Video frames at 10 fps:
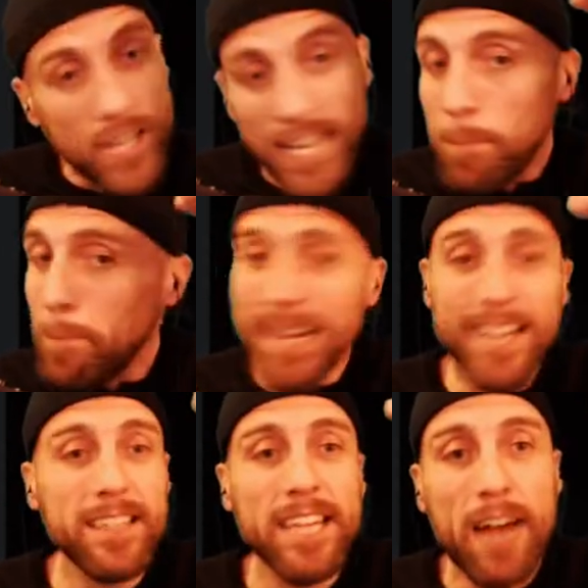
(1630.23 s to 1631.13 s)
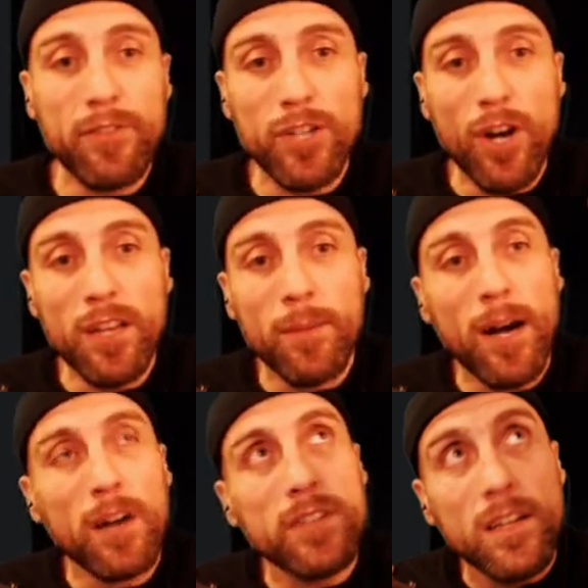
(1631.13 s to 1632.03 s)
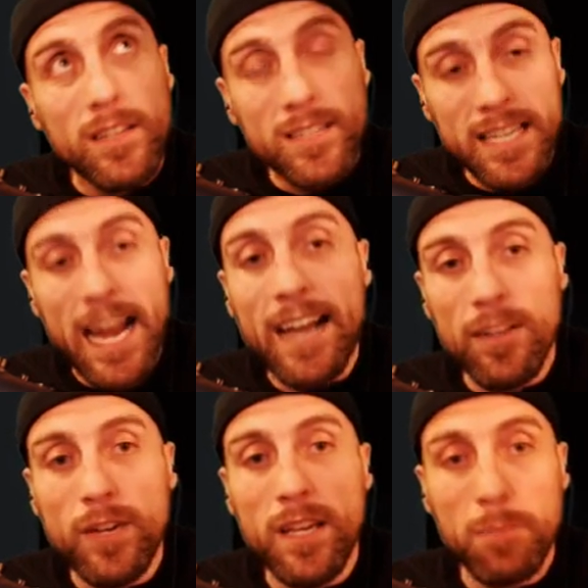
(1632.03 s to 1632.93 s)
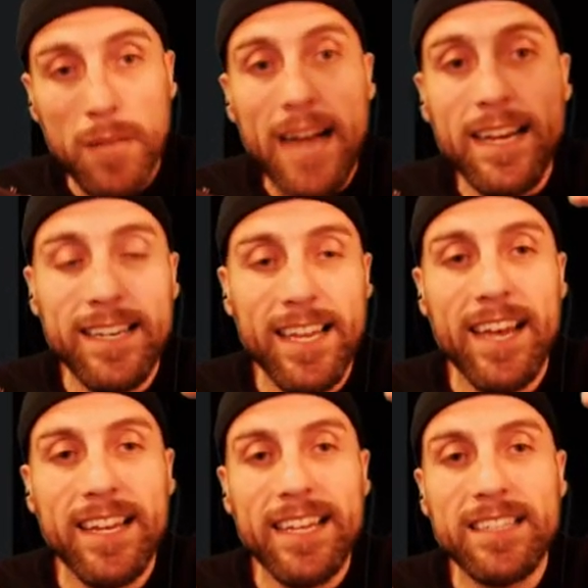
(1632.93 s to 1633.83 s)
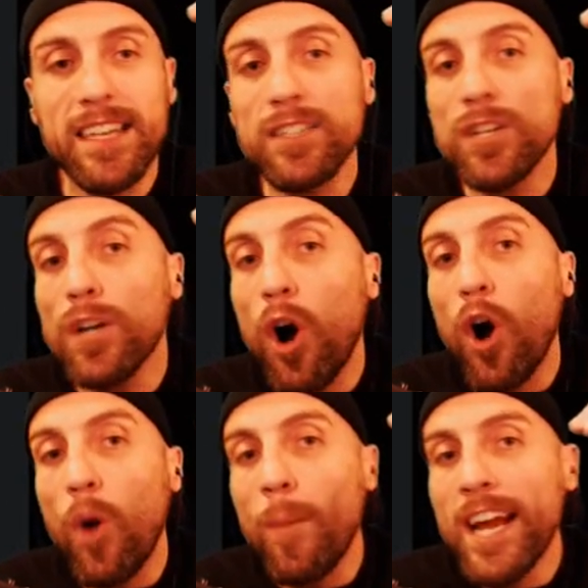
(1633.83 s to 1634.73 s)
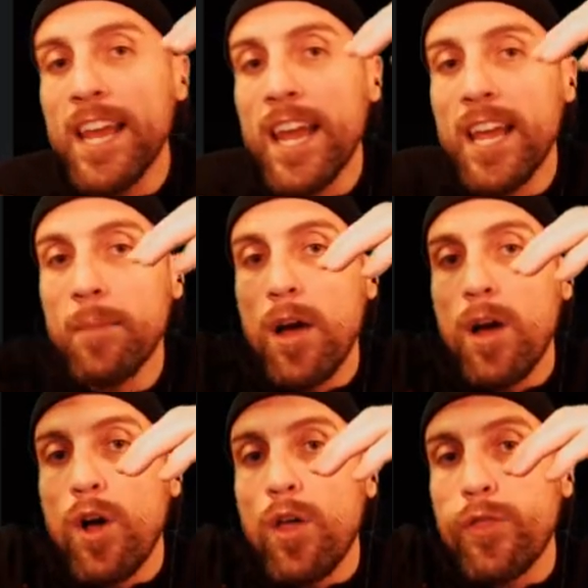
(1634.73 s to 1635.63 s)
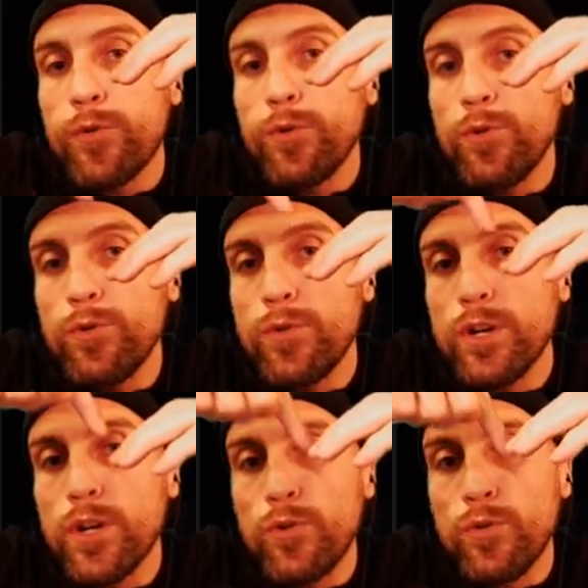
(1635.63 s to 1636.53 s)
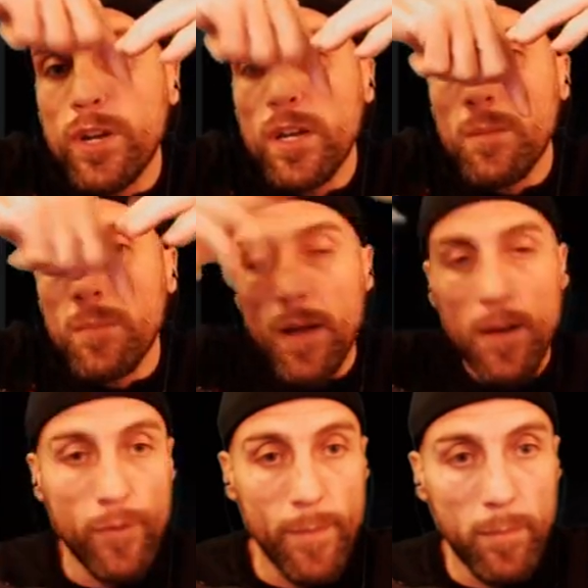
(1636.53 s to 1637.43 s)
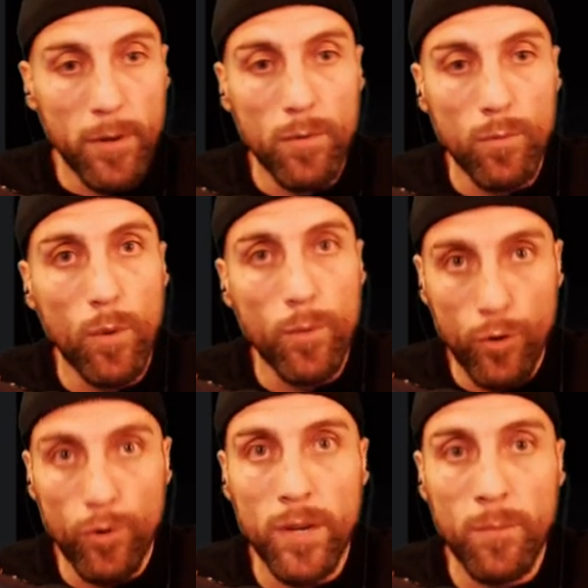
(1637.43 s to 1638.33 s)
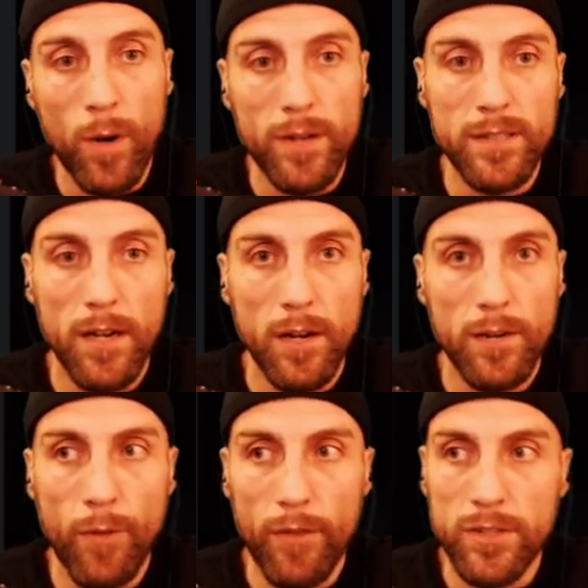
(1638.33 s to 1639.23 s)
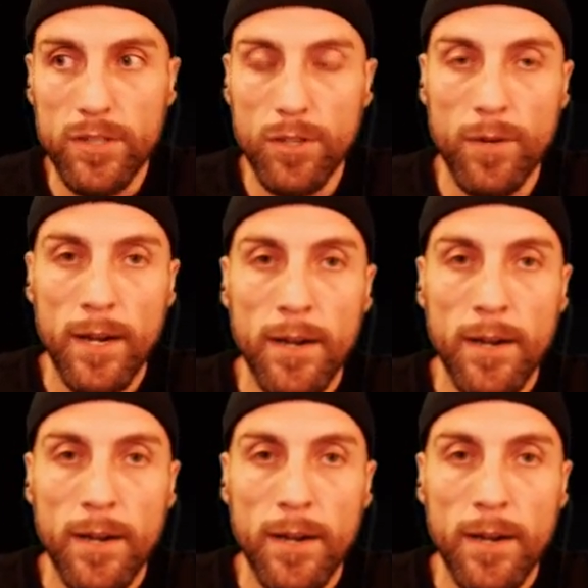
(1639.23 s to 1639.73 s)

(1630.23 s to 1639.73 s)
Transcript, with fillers: Immediately after talking about the sky looking black and dead, he says to call my name through the cream. And remember what cream was in reference to?